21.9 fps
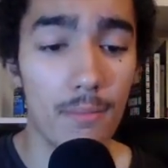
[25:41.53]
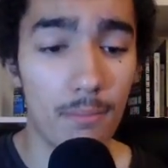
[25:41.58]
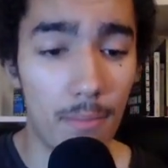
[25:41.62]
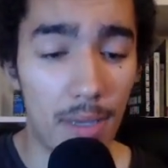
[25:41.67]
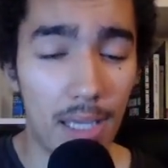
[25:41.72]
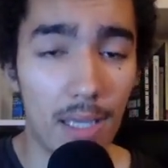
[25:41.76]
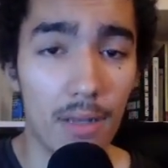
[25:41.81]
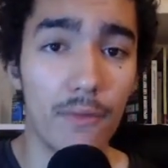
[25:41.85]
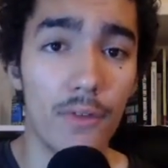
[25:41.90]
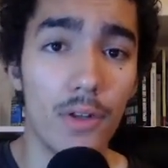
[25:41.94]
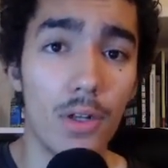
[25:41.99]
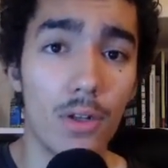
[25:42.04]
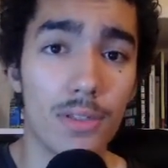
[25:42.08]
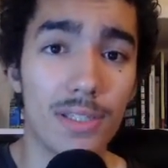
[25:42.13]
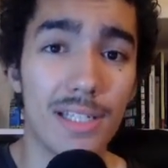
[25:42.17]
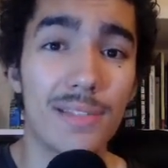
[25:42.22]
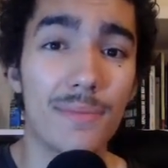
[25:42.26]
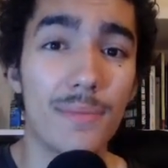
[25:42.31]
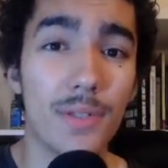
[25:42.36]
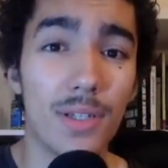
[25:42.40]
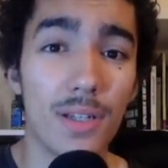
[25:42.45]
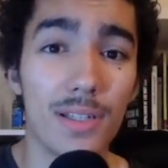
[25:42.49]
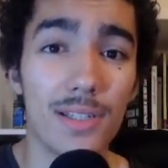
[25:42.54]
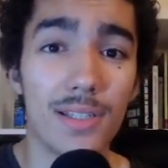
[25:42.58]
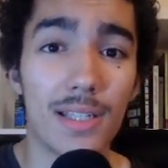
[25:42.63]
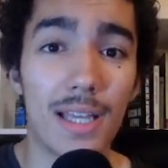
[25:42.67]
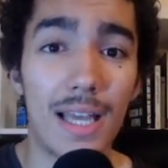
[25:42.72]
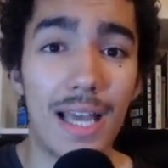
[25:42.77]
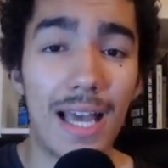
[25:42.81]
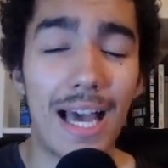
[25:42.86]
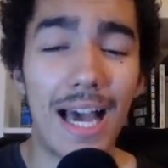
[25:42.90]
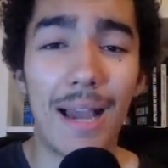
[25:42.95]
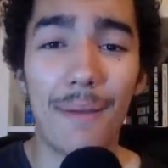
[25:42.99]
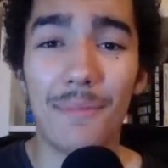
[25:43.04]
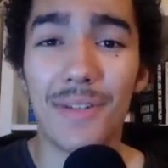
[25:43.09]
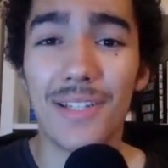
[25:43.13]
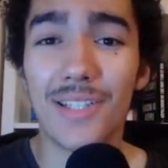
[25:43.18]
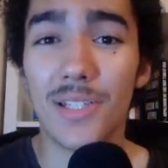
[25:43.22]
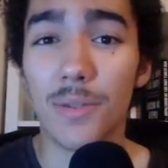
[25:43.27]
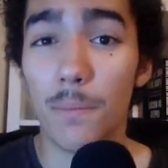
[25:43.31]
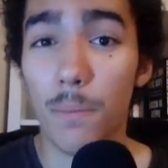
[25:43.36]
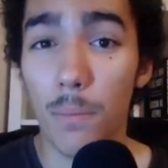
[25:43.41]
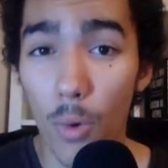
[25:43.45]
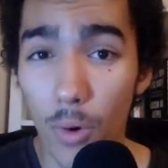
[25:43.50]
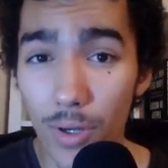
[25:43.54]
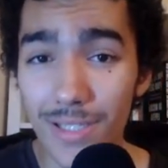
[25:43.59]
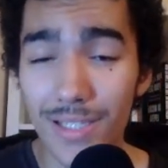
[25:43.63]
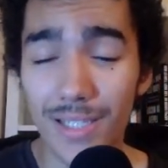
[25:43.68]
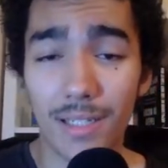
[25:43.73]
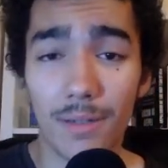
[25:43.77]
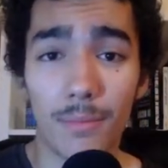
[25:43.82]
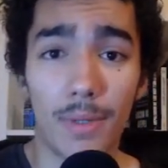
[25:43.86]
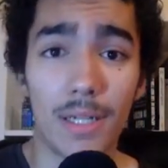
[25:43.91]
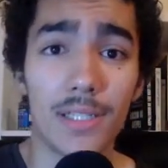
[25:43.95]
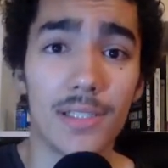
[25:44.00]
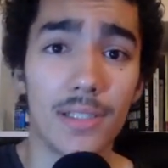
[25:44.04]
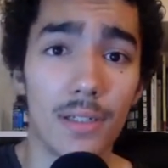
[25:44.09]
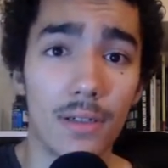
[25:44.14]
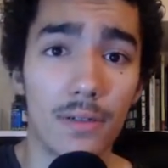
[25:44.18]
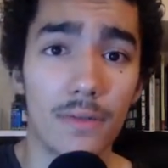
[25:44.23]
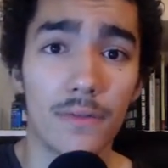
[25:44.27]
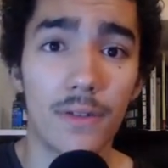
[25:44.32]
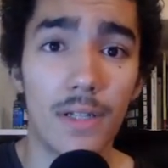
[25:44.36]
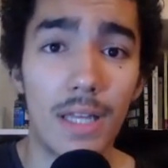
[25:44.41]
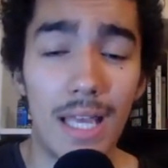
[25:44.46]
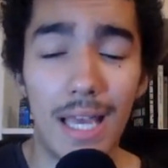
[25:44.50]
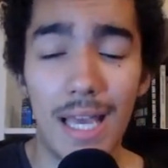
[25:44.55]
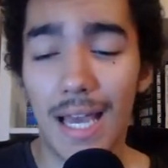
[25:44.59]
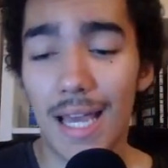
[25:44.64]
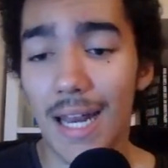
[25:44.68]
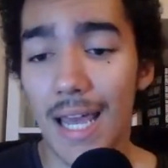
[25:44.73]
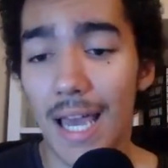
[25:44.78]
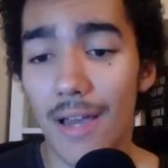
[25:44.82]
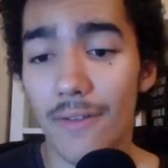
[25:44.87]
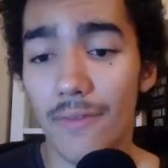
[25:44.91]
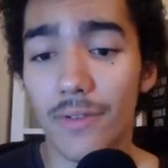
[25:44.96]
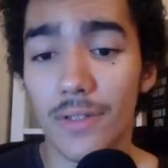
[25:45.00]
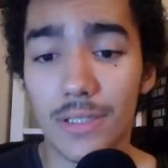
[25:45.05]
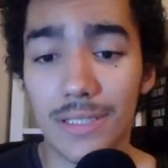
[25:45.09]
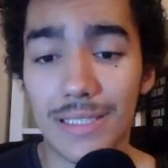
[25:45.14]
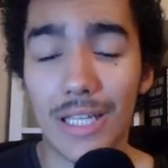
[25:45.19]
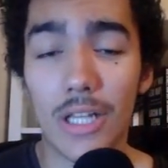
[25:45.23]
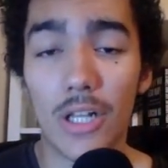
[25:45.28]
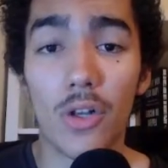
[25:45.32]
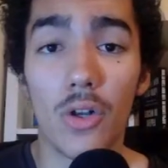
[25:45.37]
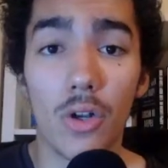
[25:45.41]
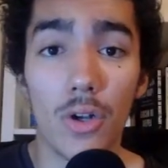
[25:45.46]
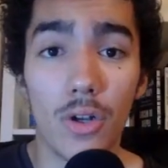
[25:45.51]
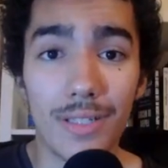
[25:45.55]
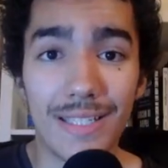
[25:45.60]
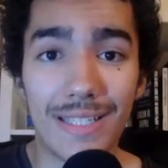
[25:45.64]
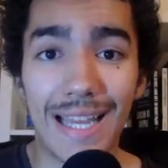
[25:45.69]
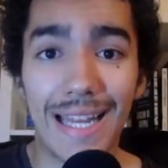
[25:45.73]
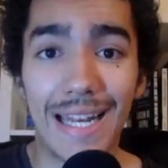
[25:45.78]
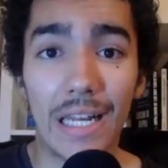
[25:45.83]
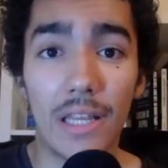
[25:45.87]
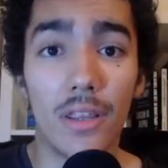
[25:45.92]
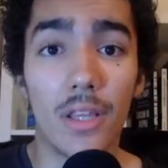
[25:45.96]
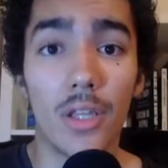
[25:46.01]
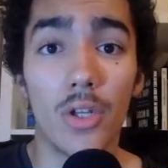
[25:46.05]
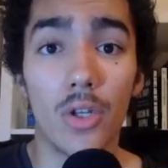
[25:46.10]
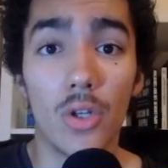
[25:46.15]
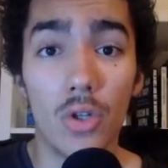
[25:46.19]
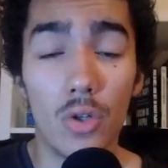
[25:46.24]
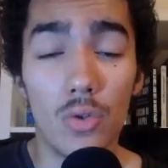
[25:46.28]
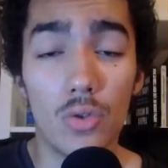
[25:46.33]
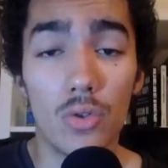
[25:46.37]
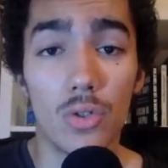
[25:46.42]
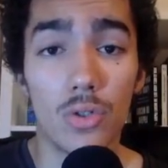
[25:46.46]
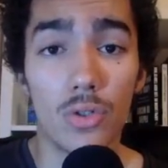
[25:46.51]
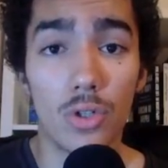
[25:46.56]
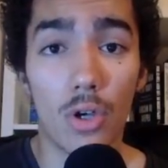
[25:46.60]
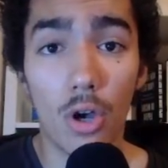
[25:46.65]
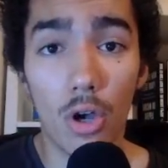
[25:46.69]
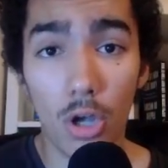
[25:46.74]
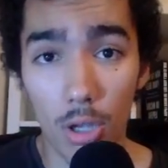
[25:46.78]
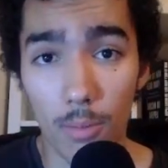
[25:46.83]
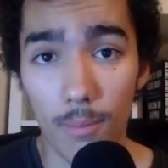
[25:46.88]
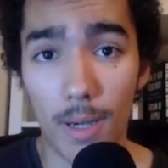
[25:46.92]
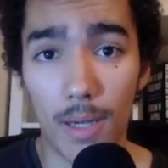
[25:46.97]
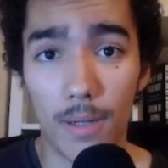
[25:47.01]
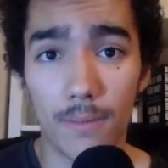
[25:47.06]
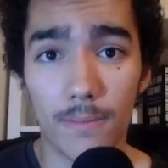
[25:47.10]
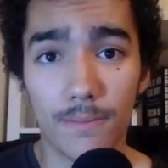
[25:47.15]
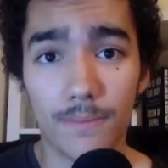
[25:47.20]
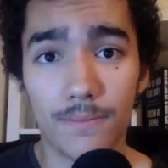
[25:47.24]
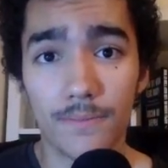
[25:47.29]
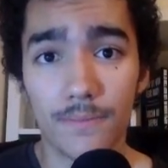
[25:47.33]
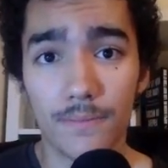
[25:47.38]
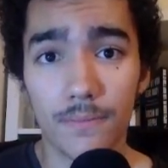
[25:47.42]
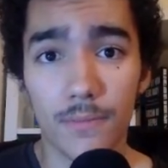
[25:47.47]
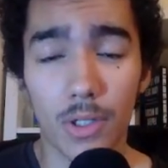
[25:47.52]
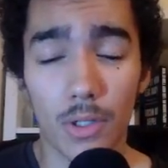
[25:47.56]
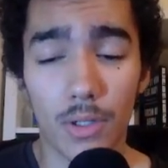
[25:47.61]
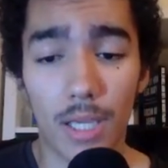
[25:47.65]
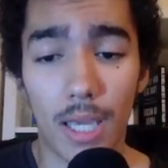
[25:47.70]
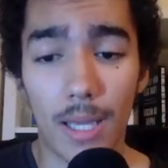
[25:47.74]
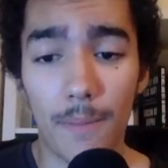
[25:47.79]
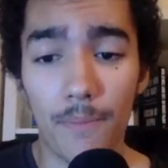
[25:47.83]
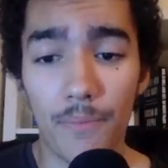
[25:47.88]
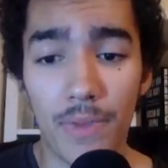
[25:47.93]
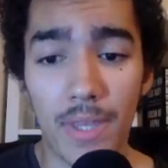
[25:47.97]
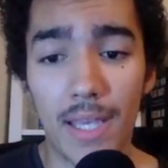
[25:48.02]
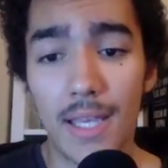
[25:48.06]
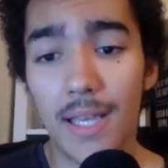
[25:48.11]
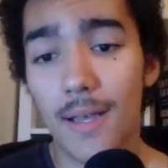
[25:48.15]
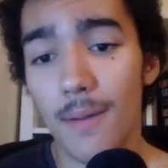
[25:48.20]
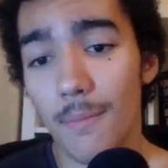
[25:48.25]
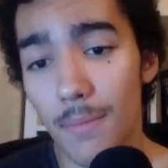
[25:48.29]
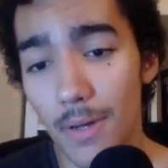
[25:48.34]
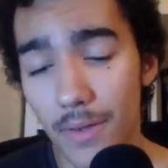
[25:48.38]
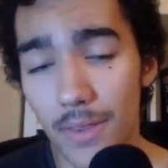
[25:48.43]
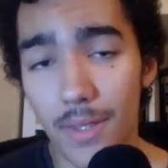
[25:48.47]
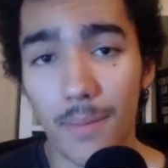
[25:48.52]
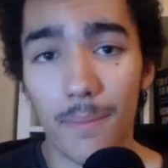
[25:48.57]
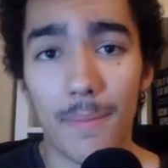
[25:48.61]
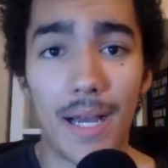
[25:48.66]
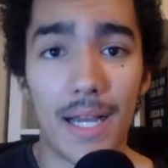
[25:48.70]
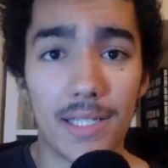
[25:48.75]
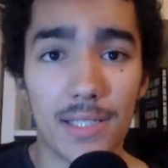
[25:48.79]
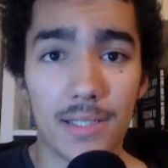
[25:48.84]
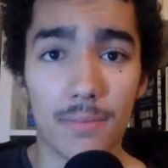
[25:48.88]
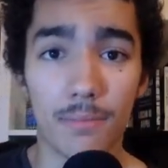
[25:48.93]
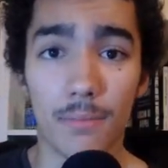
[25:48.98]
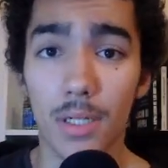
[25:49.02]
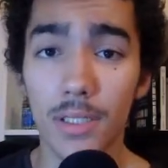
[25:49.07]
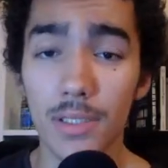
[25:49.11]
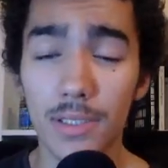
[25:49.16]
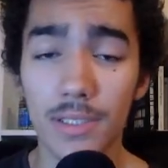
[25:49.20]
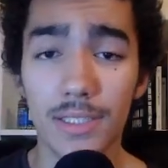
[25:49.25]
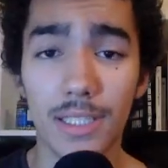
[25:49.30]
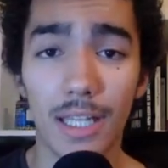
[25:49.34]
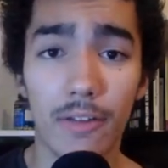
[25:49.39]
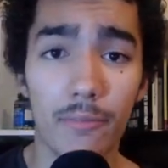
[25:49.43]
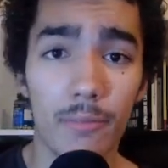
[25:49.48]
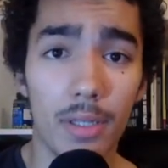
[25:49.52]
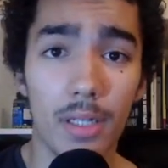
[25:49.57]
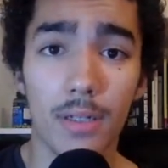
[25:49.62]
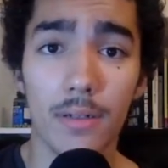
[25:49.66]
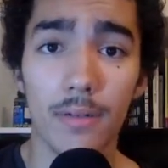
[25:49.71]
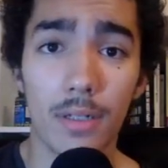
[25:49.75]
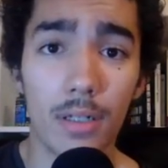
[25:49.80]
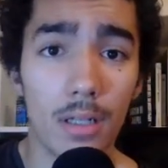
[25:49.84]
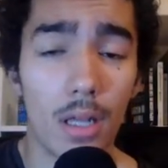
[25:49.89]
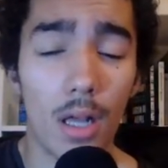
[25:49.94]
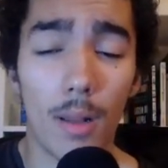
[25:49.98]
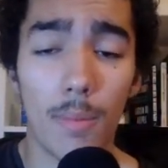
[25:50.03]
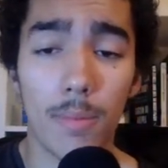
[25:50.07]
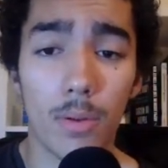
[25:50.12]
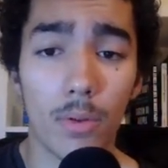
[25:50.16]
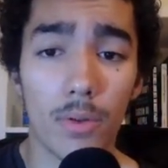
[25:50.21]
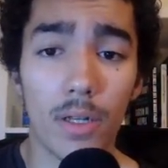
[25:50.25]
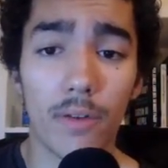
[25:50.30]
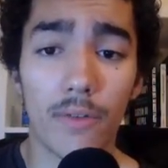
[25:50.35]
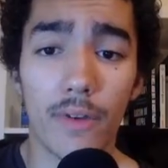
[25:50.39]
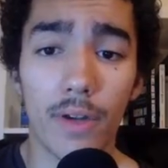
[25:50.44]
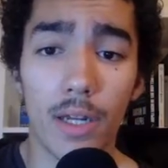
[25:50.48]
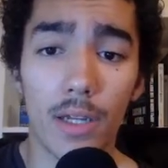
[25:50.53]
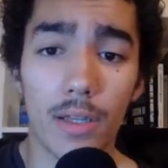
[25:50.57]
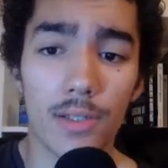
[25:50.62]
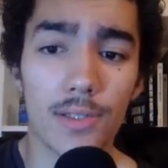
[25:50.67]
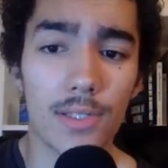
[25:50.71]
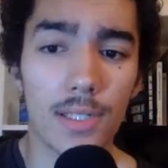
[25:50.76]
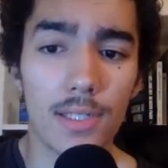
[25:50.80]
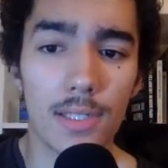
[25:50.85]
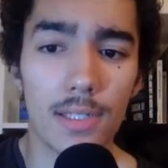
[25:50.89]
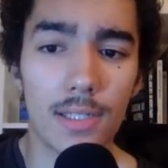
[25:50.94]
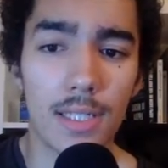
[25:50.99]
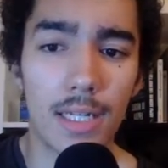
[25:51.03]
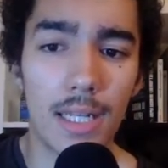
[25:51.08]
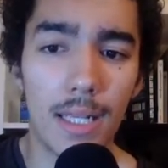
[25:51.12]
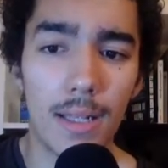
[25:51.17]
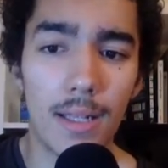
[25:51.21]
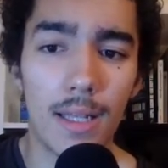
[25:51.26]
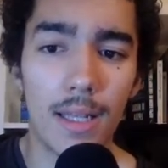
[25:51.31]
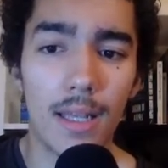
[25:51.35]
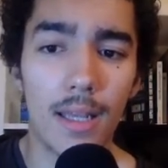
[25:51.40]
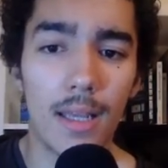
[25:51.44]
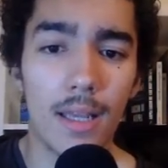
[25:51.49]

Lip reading: making videos, that's because I'm disappointed in myself and I haven't learned anything new to talk about. Okay, but in the past months I've been uploading very consistently,